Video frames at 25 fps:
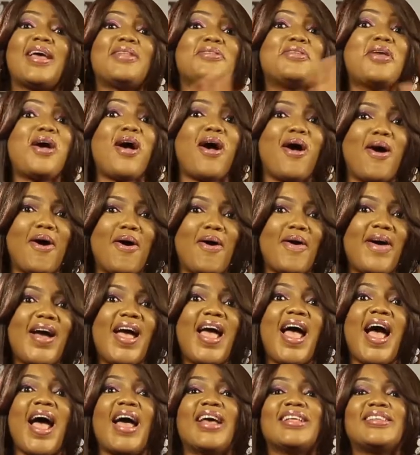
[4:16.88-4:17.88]

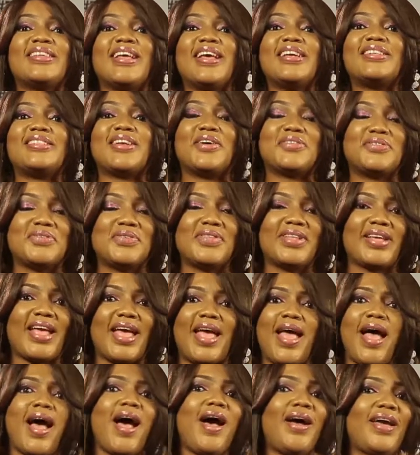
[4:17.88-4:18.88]
no. And I shouted to the
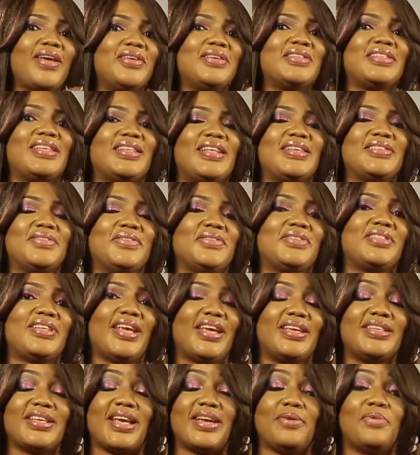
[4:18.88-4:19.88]
guy, how can you say there's no
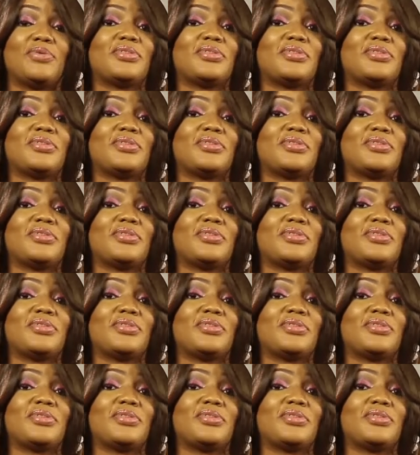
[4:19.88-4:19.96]
change?